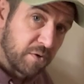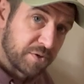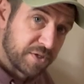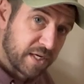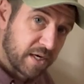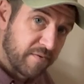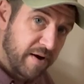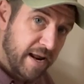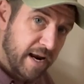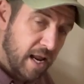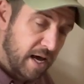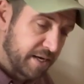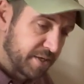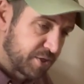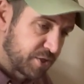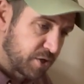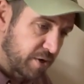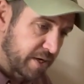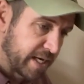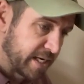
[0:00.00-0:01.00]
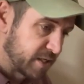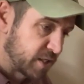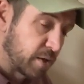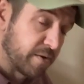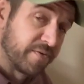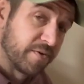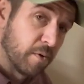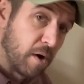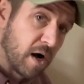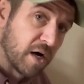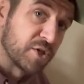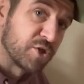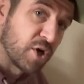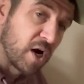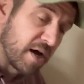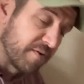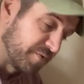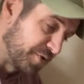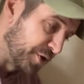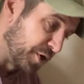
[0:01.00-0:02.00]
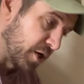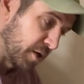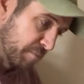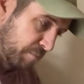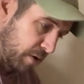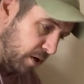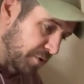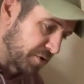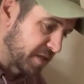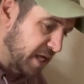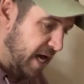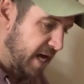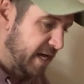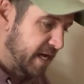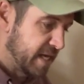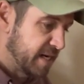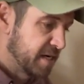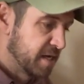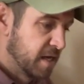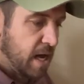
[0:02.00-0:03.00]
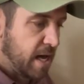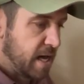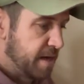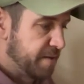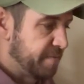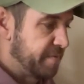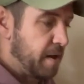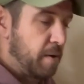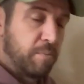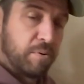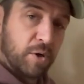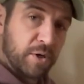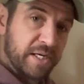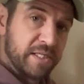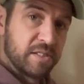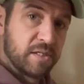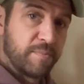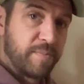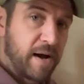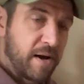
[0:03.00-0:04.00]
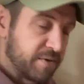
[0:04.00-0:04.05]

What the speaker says: cigarette lighter socket, so if you are driving, you can plug that in, and that'll plug into the power